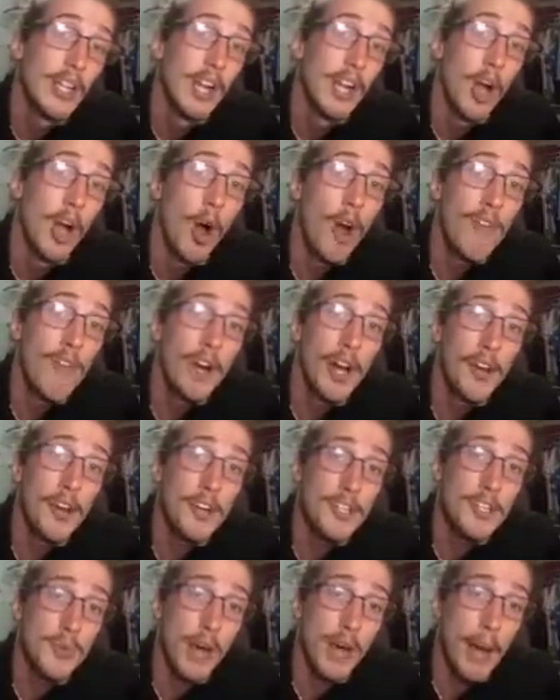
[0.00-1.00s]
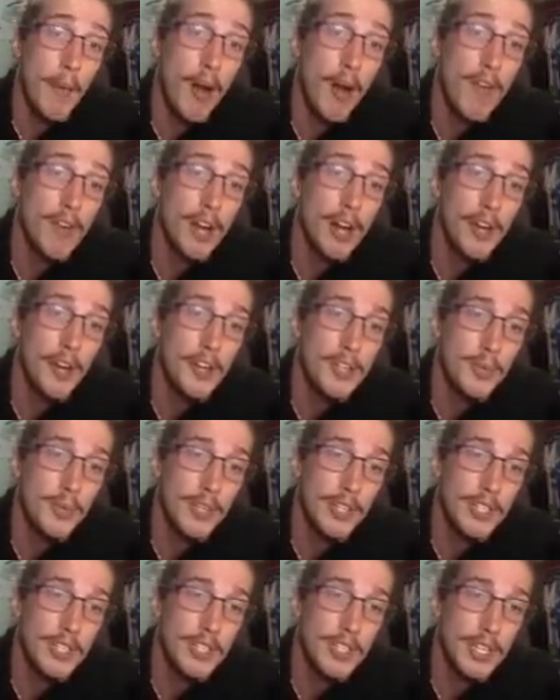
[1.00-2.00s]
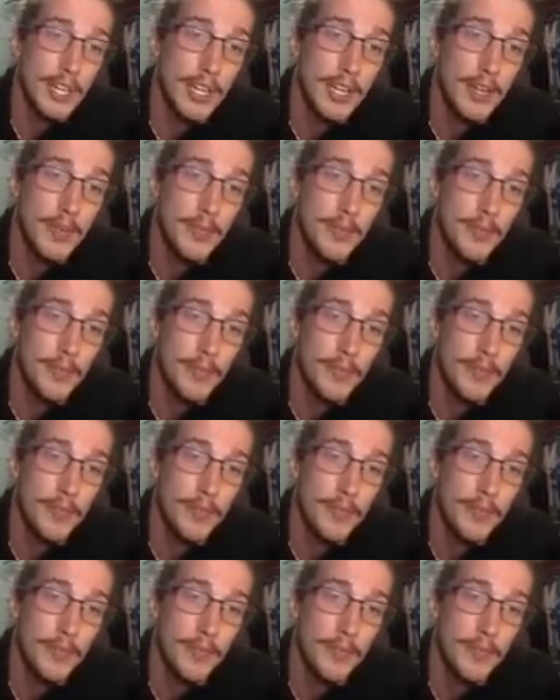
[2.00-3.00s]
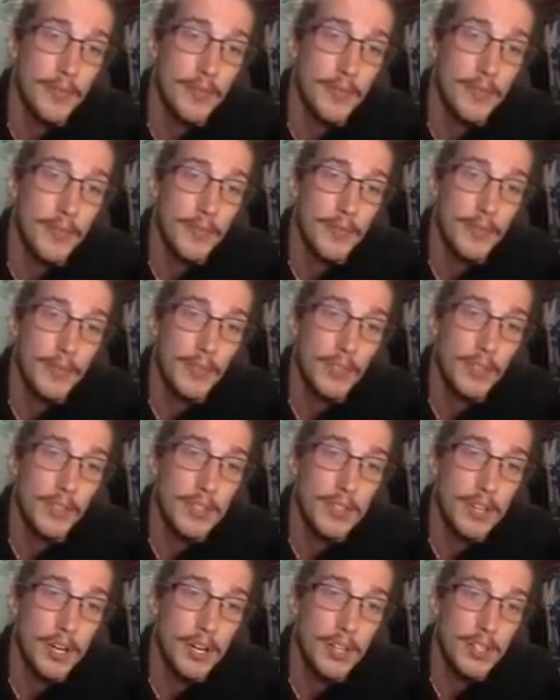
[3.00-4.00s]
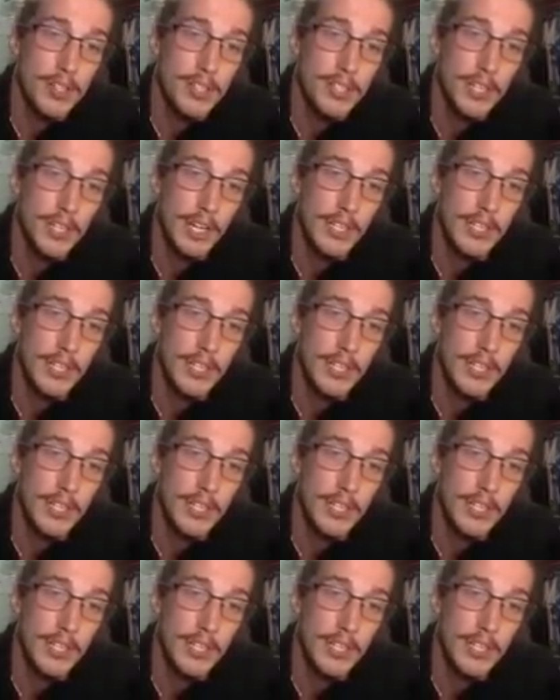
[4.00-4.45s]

over-unders. I'm over-unders with this kid. It's hard to see because I